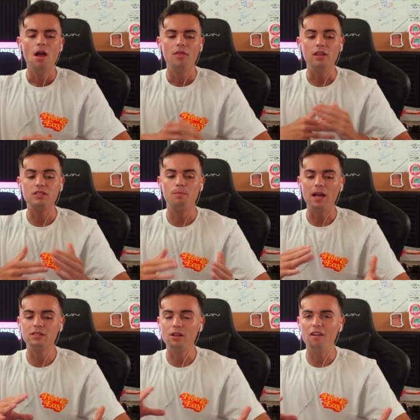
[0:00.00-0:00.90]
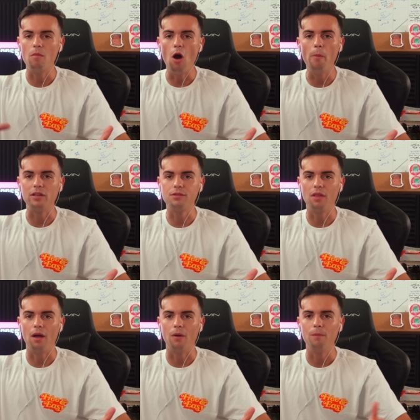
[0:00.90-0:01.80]
This best of moments
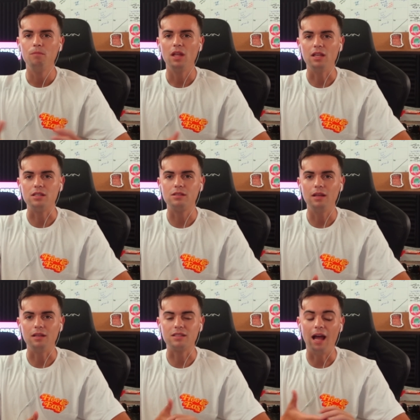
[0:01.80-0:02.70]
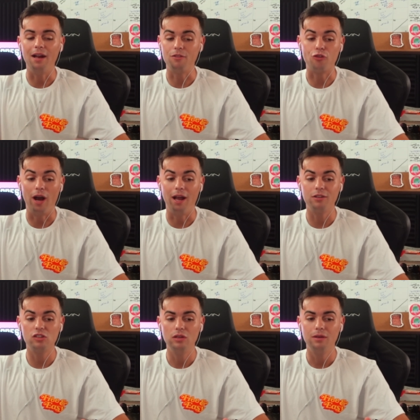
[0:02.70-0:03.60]
though is is kind of
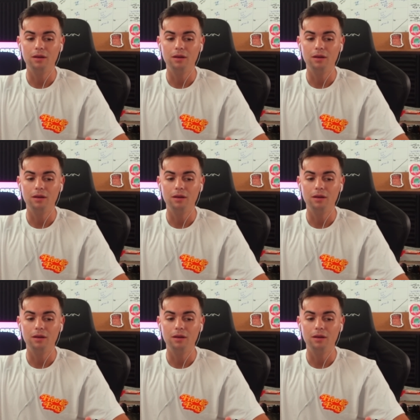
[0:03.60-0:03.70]
trash.